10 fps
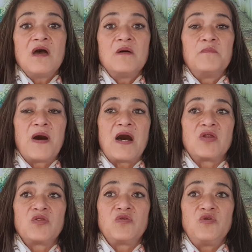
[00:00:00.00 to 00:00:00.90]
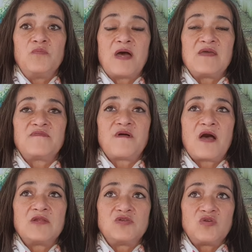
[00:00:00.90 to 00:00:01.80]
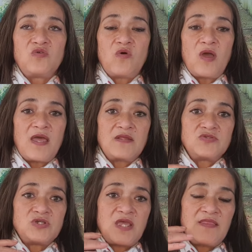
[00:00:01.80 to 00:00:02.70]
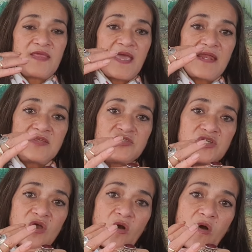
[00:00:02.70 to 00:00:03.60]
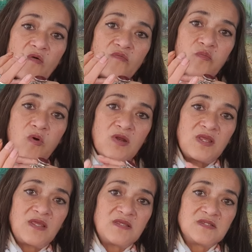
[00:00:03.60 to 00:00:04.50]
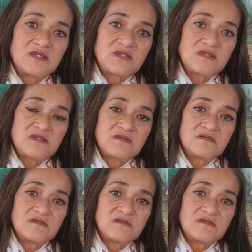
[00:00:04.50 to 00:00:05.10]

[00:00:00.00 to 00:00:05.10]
but you may find your energy and the energy of what is